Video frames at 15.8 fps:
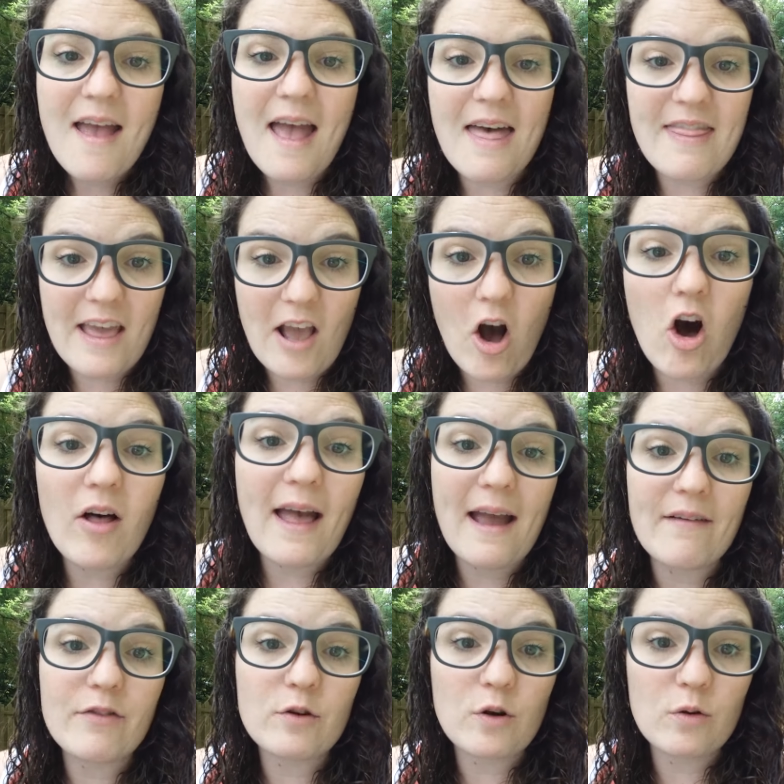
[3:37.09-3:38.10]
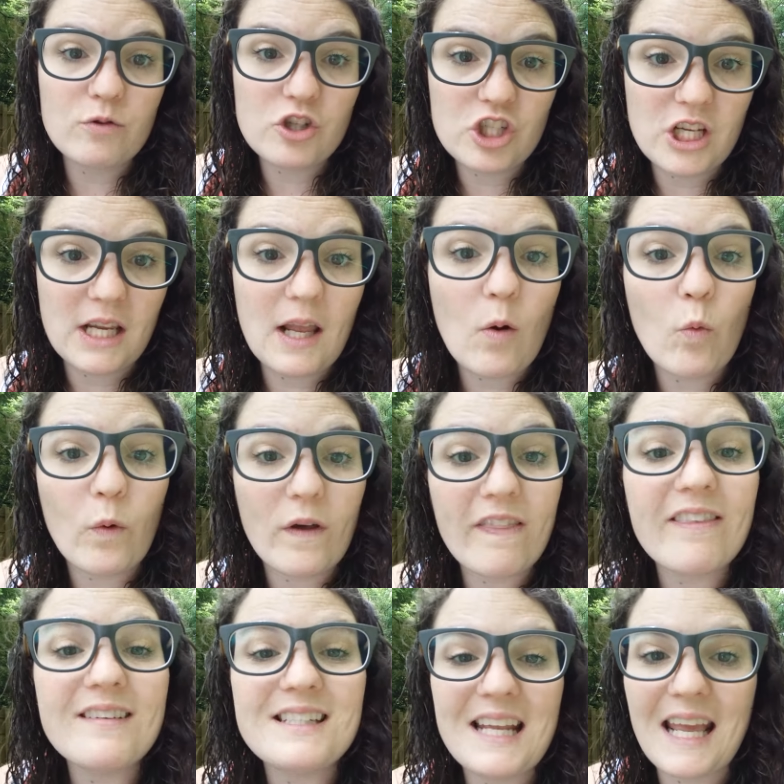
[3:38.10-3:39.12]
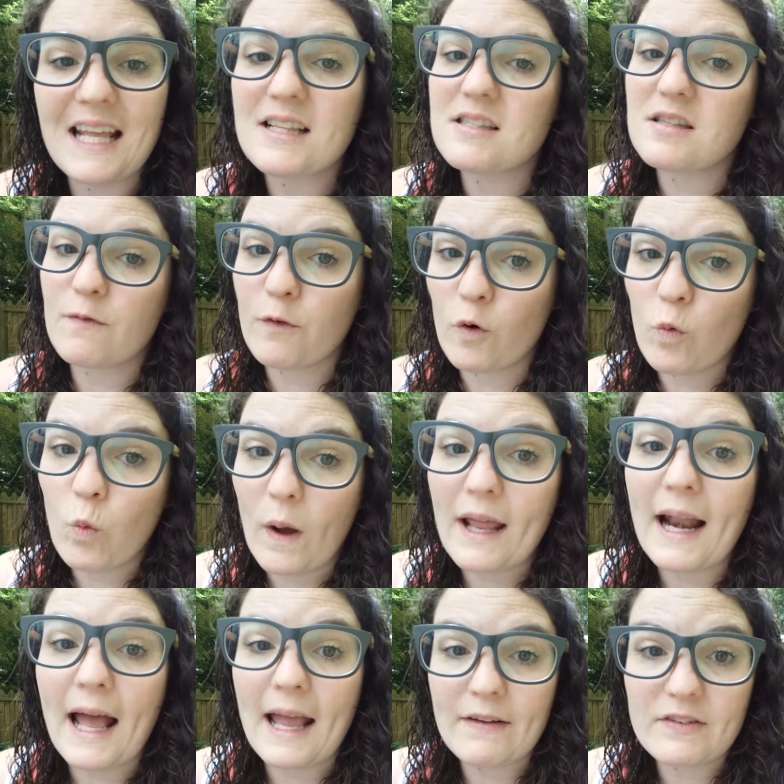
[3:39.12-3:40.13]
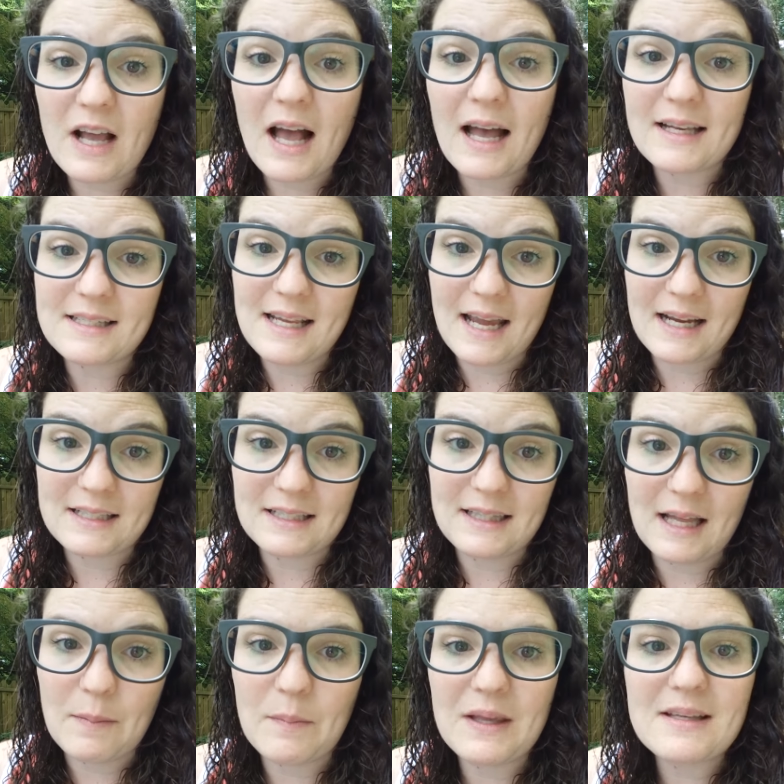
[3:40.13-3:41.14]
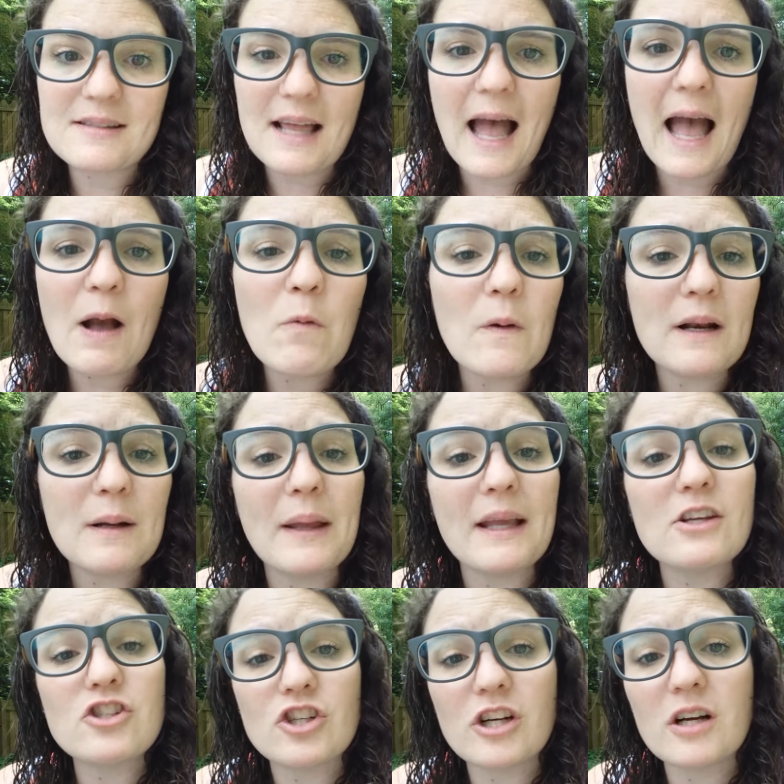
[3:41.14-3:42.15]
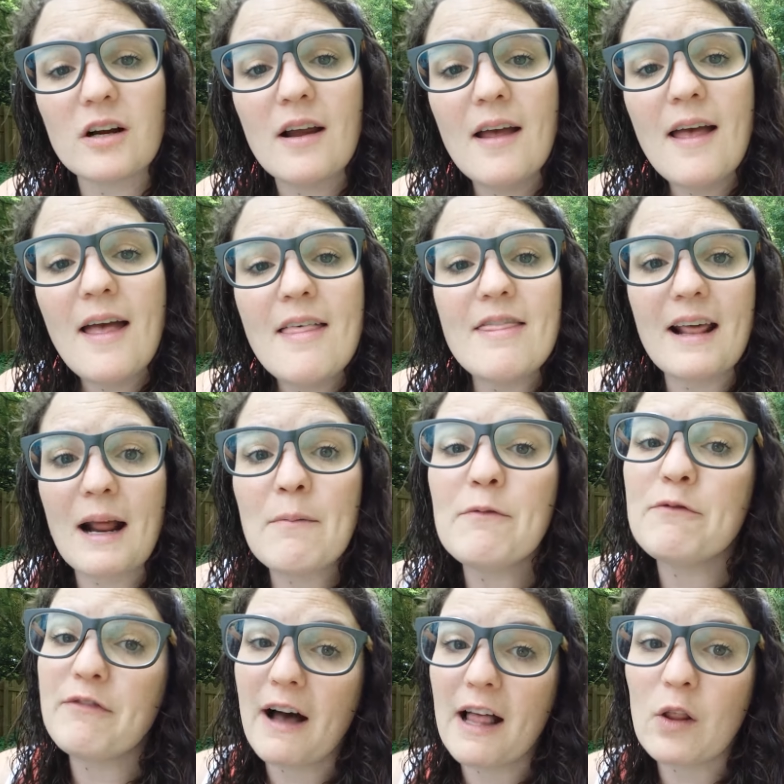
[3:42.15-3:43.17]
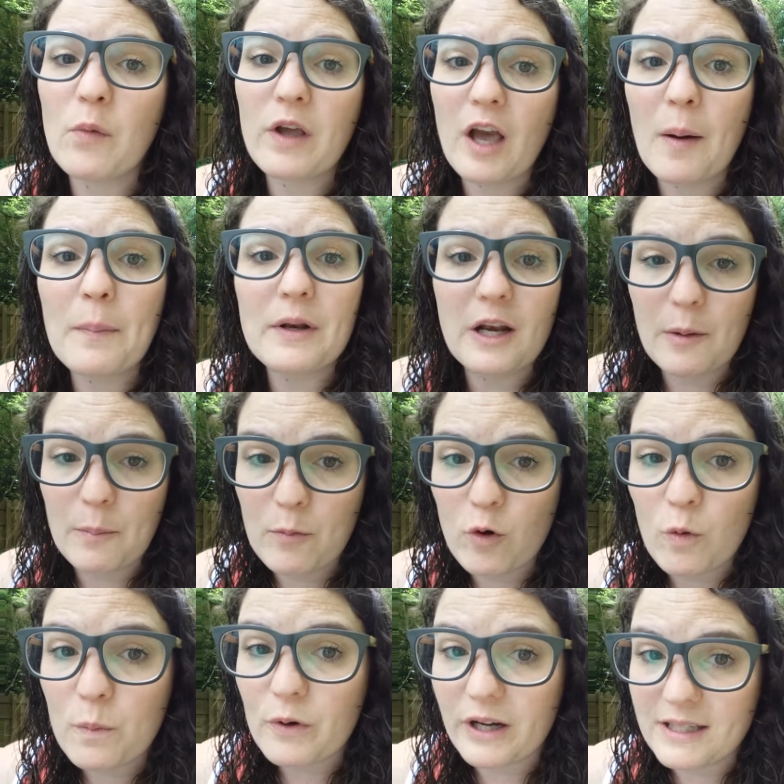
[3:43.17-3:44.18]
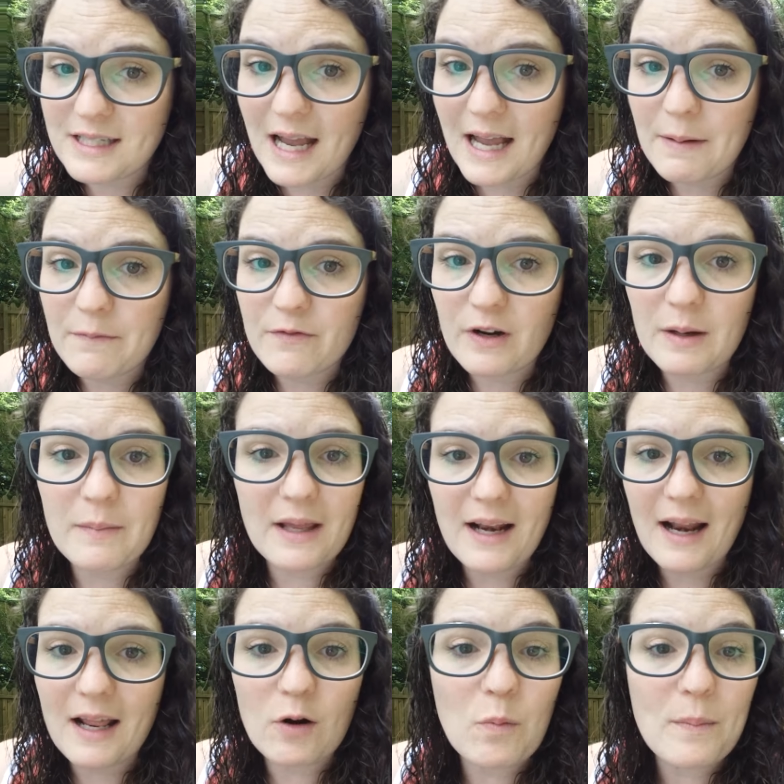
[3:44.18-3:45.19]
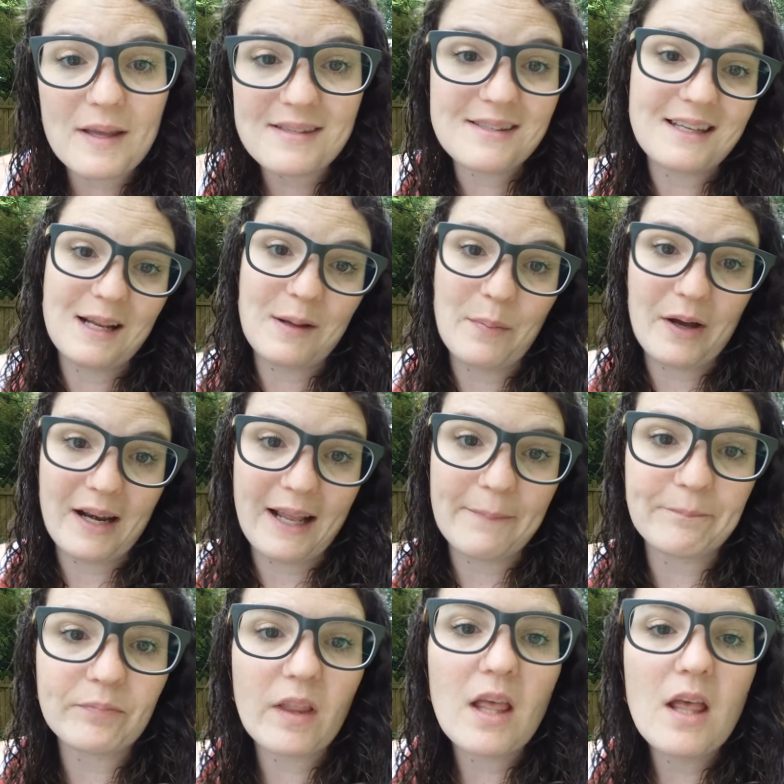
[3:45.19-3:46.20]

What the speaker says: and they all have their own sheet with dates for when I've contacted them, because I want to make sure that I'm following up in an appropriate time frame and I don't miss anybody.